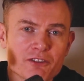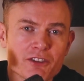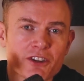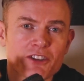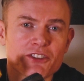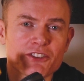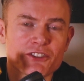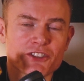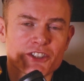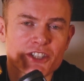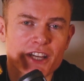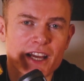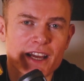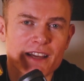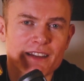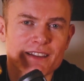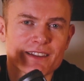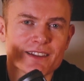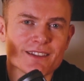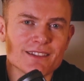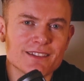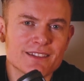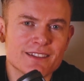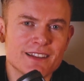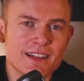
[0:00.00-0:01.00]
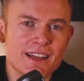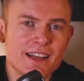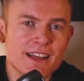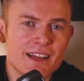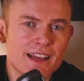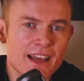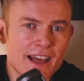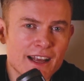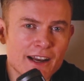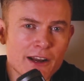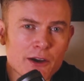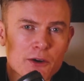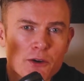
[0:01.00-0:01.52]
wrist check.
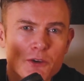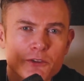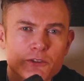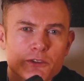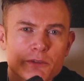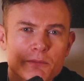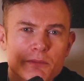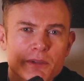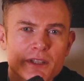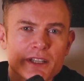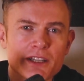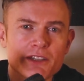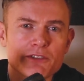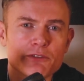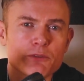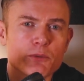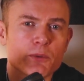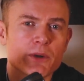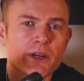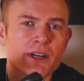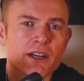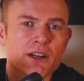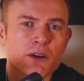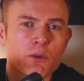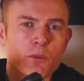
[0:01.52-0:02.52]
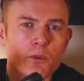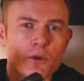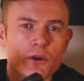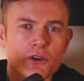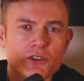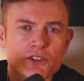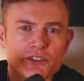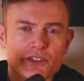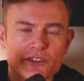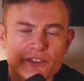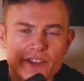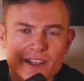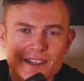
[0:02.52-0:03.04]
And I also believe wearing a
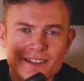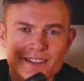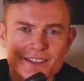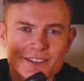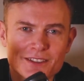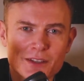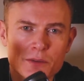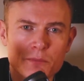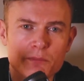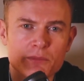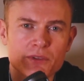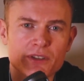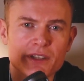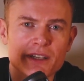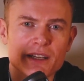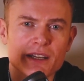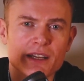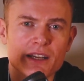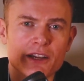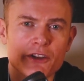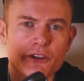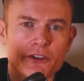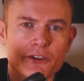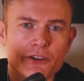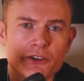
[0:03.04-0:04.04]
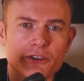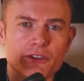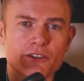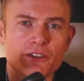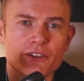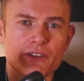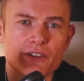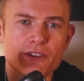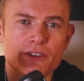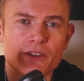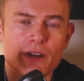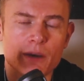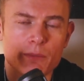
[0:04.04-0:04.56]
watch says something good
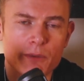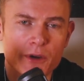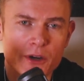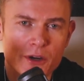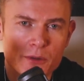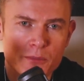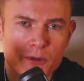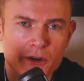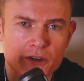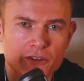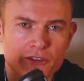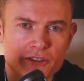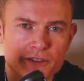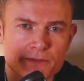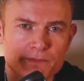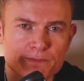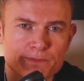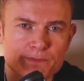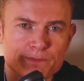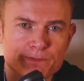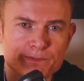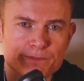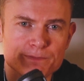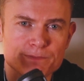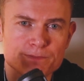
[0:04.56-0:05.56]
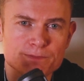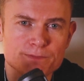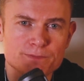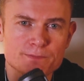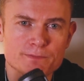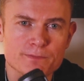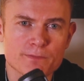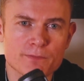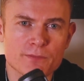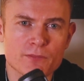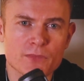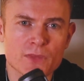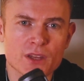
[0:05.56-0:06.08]
about a person.
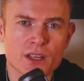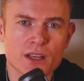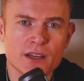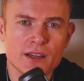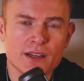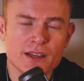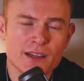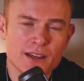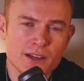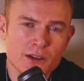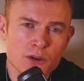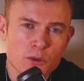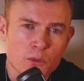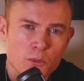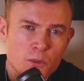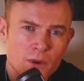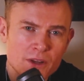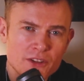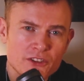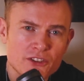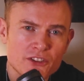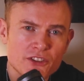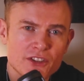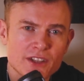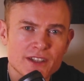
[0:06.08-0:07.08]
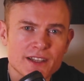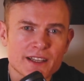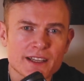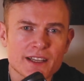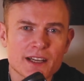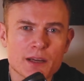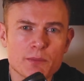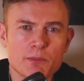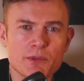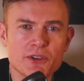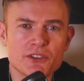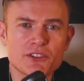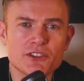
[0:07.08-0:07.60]
When sitting in
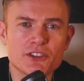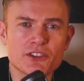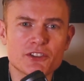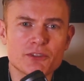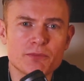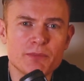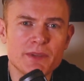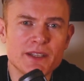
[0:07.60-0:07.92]
a business